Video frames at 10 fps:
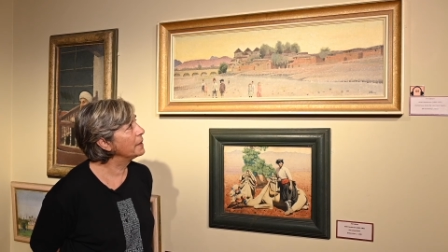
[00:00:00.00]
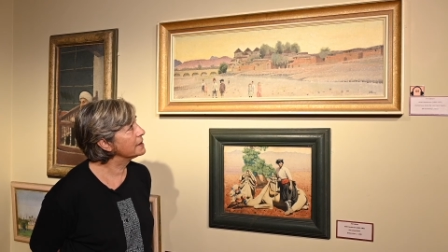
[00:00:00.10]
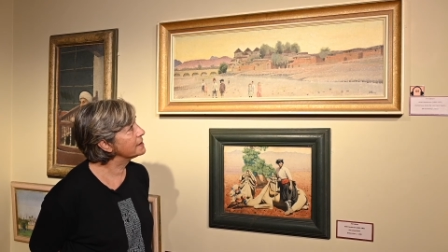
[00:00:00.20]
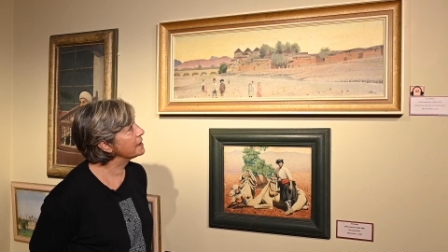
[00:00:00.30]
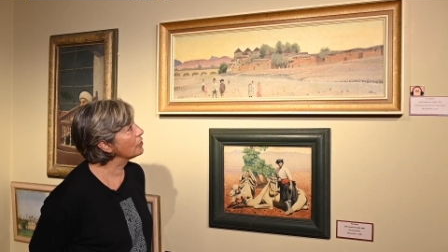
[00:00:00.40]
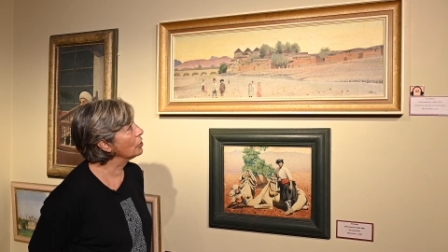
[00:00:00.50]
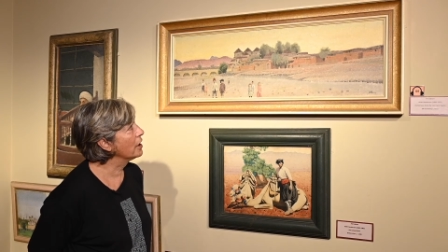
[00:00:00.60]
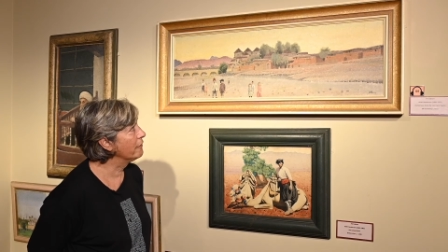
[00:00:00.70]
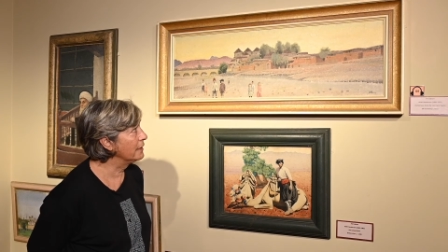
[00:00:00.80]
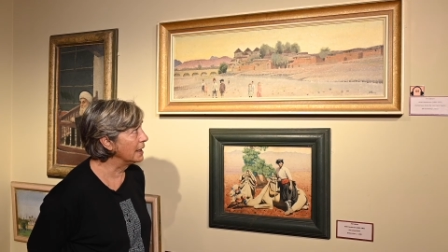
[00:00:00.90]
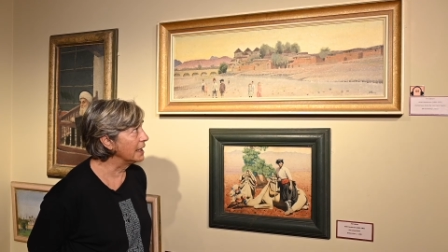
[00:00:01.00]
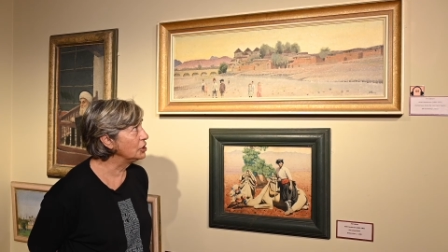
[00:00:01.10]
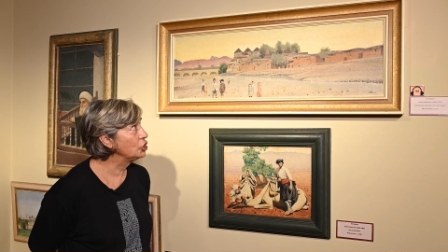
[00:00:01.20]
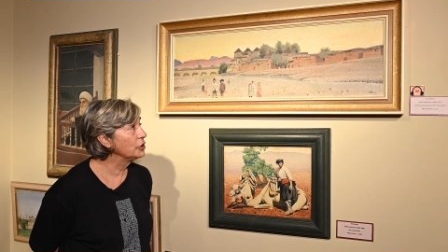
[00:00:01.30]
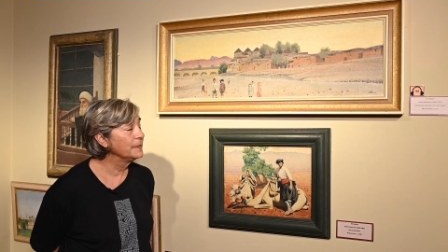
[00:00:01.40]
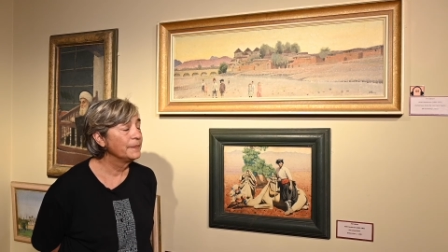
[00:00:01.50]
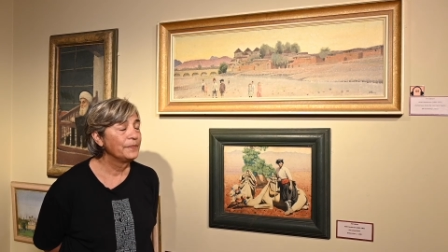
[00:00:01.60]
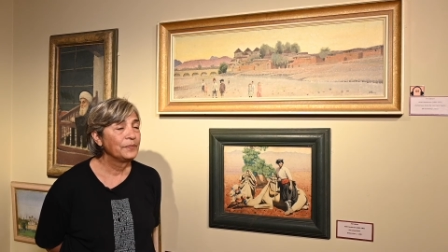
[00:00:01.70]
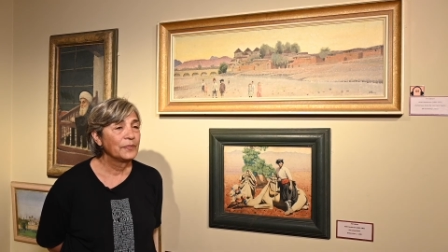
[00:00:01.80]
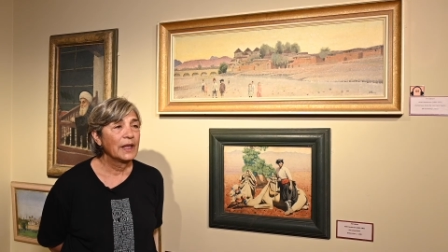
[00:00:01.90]
Peristerona village,
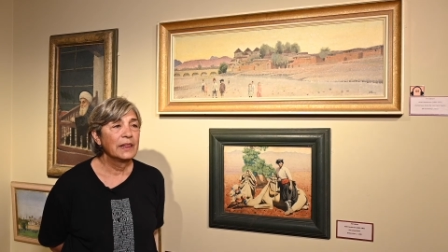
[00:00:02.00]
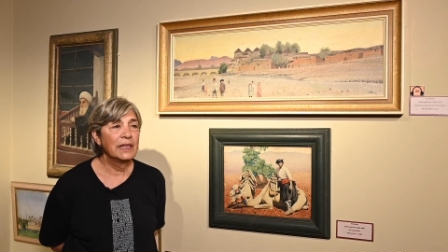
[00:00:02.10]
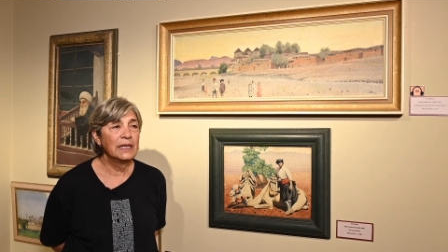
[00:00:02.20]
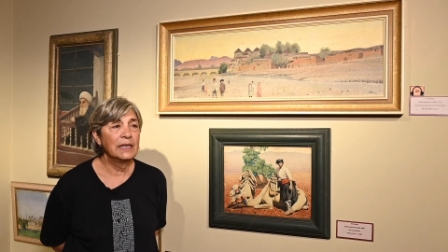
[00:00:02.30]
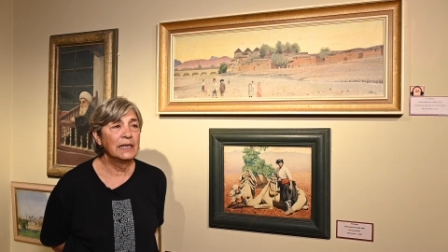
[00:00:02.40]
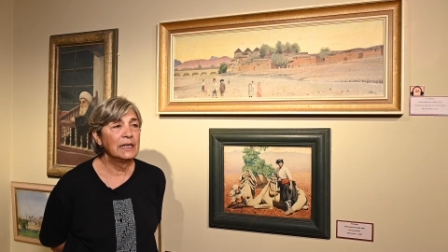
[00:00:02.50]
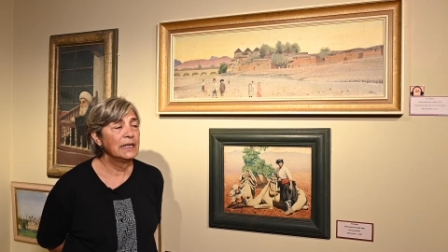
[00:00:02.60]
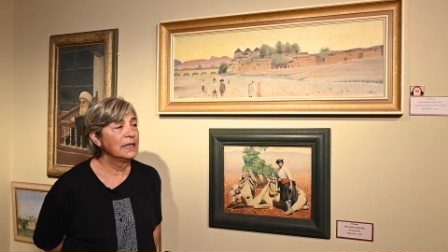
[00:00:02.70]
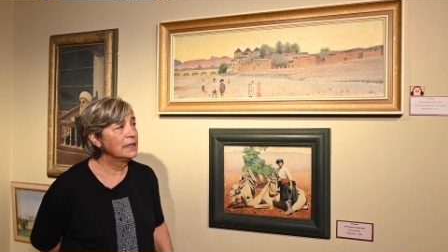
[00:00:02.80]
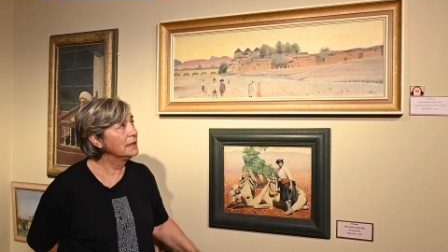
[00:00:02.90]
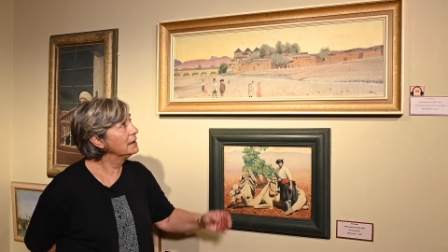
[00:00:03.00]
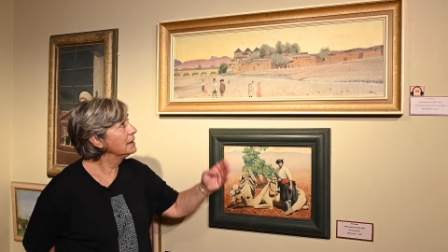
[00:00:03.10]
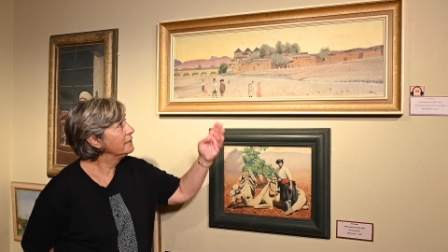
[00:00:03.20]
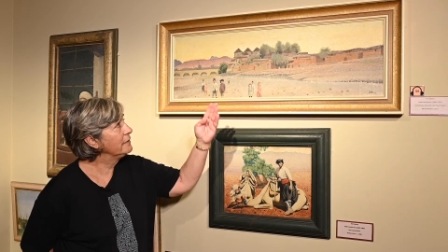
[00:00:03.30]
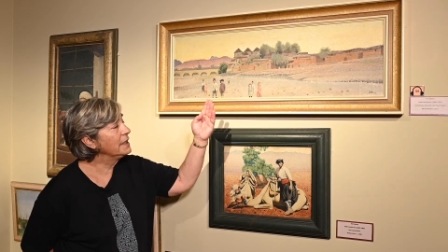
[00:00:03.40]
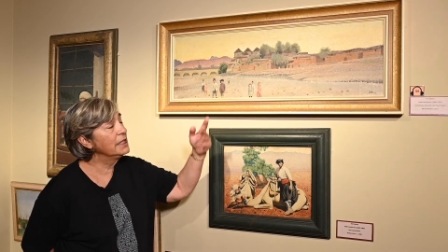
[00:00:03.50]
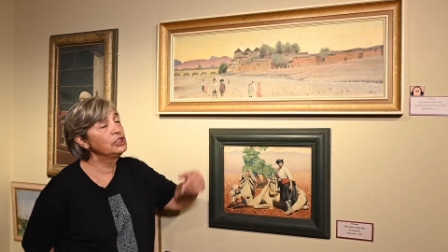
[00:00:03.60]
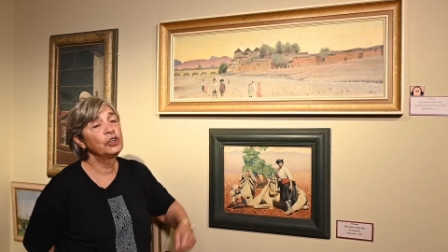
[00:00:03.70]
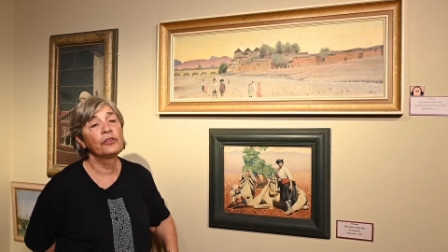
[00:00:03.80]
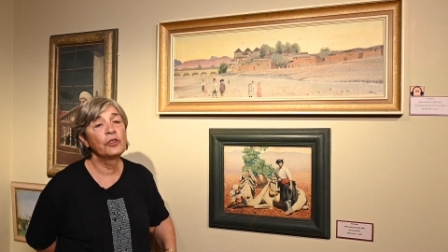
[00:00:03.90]
the
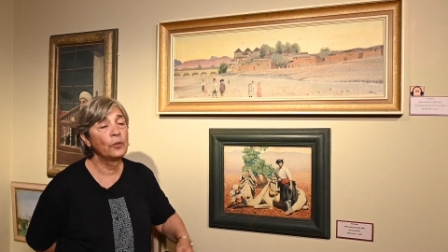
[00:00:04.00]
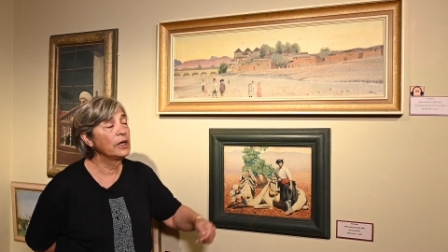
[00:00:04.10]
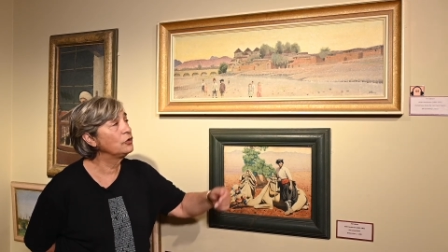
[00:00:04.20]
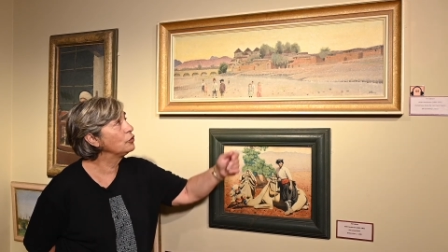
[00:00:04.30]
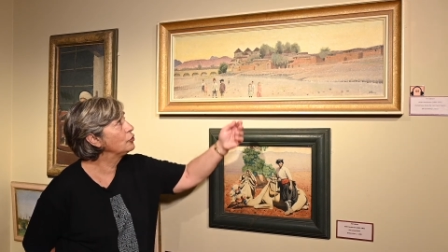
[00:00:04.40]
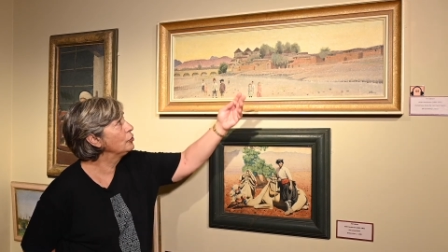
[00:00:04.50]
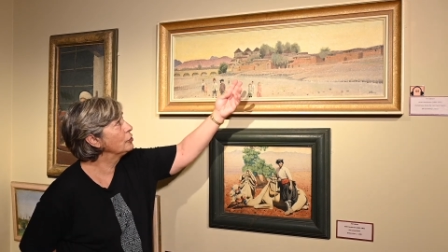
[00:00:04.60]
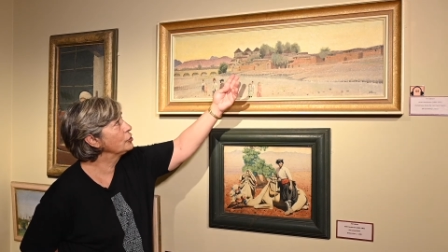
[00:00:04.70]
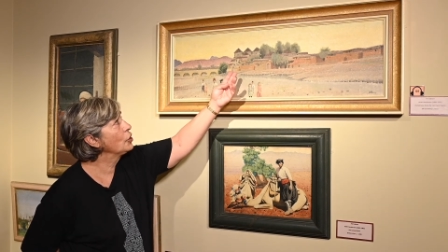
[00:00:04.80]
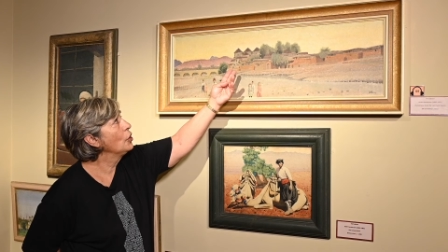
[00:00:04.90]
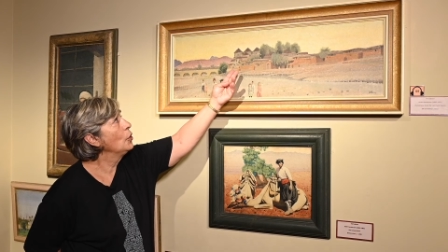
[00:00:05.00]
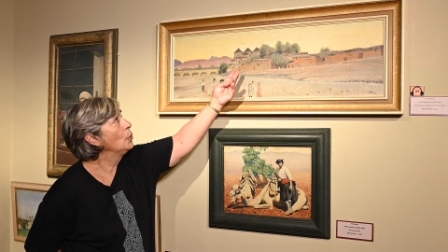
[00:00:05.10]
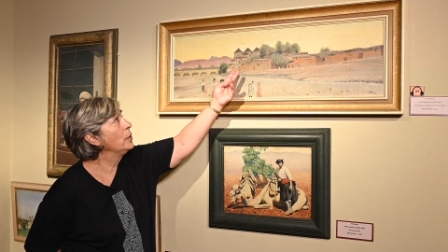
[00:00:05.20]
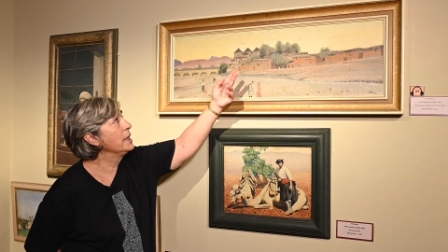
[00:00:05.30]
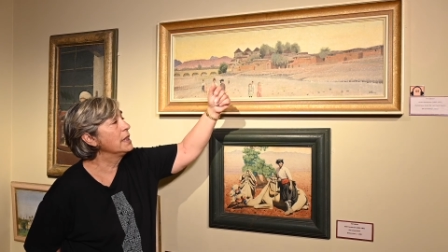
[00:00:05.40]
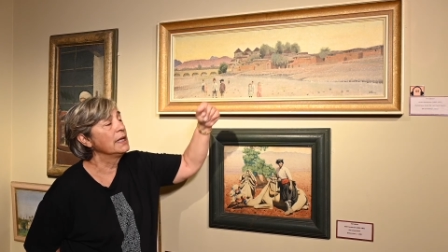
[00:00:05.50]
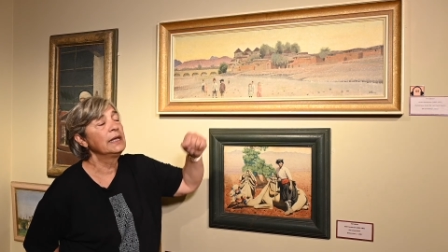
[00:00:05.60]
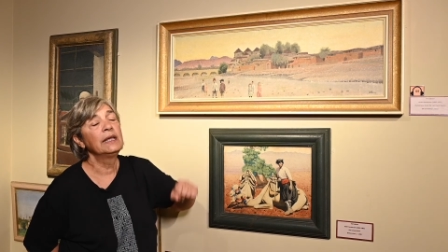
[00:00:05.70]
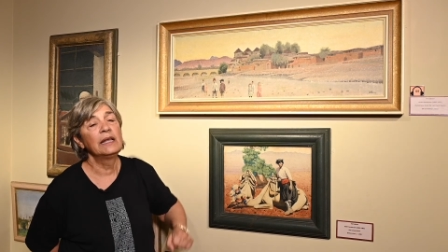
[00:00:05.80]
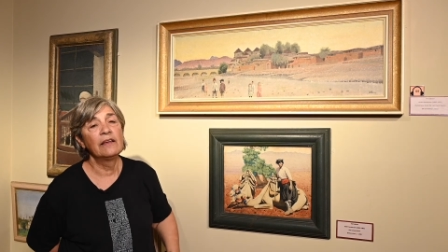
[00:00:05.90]
village on the way to Troodos with
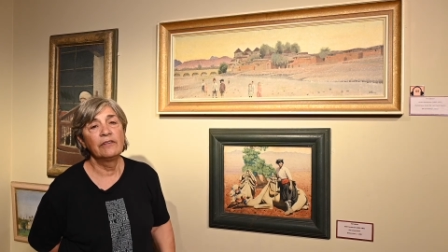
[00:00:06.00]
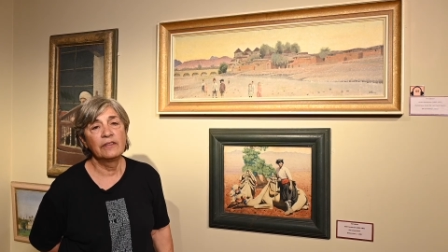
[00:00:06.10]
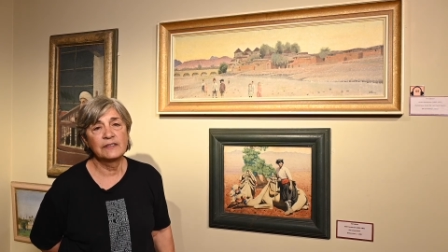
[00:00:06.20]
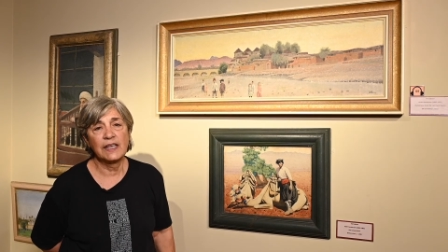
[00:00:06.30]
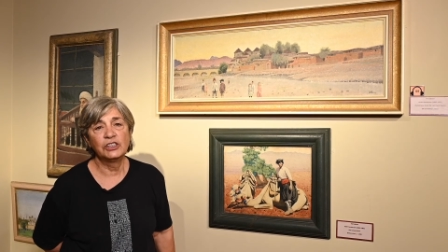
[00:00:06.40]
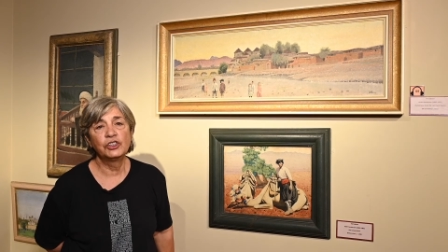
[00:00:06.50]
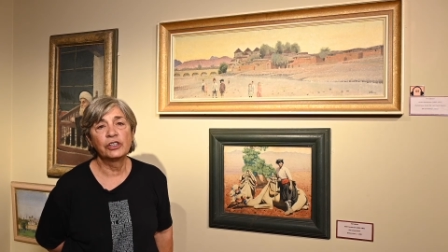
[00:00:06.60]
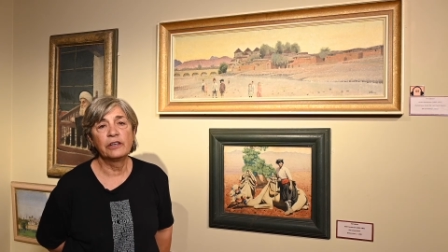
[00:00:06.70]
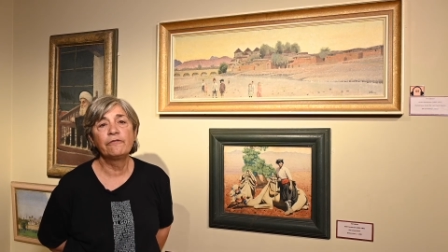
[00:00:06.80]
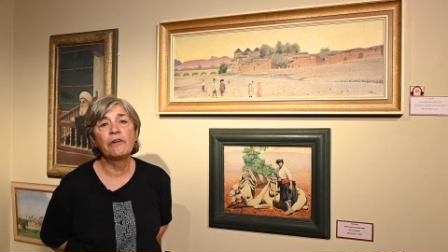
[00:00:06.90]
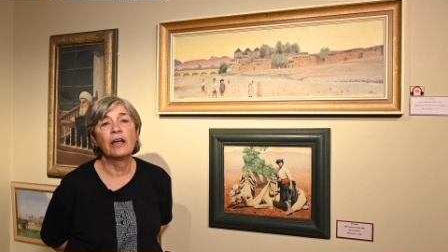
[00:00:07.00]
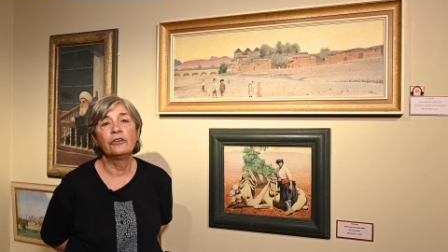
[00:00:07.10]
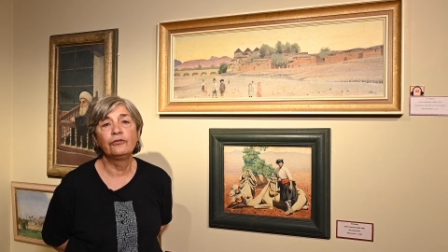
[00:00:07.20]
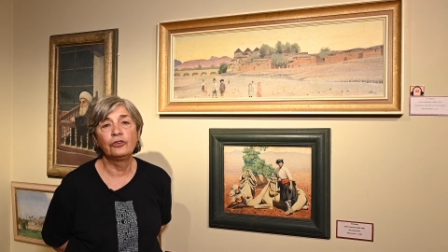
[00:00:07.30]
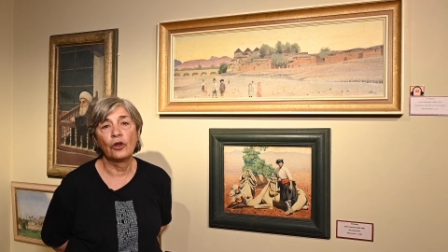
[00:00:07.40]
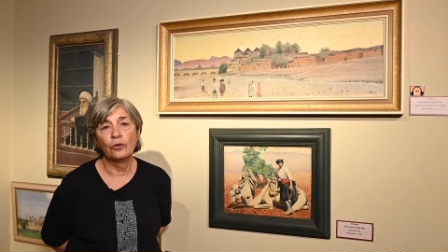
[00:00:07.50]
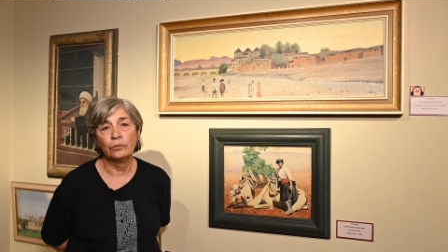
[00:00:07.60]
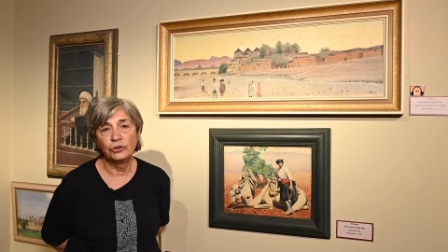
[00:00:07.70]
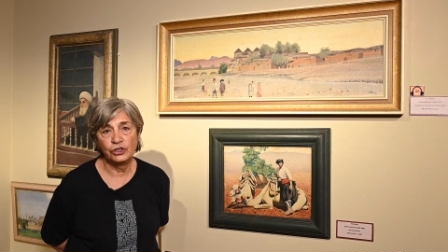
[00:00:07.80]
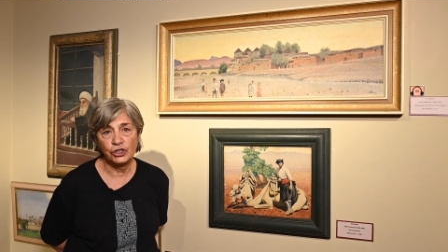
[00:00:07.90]
the 11th century
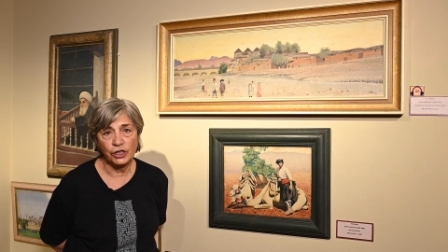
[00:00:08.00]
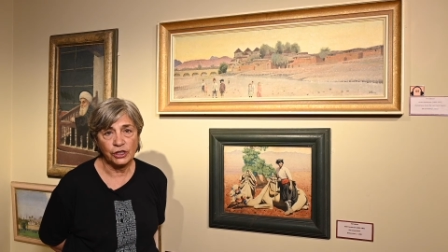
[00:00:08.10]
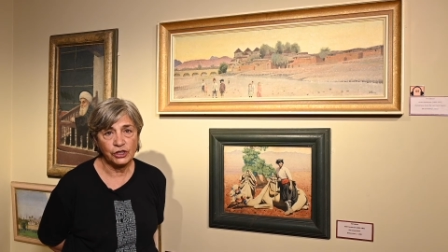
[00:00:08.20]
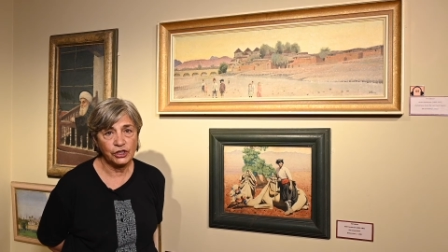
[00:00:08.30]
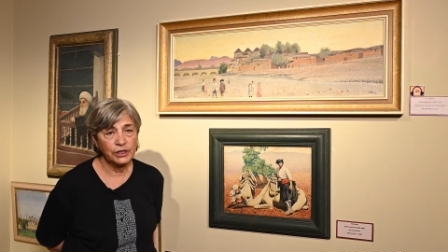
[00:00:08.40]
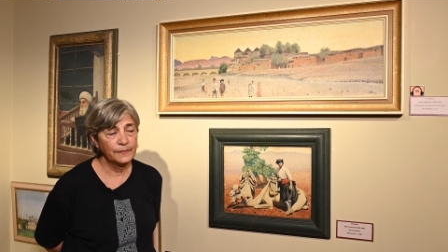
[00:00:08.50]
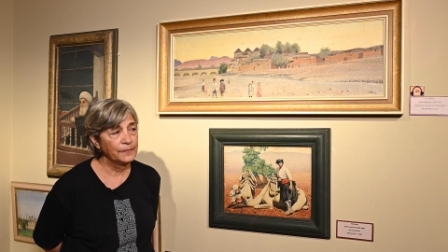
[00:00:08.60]
five-domed church.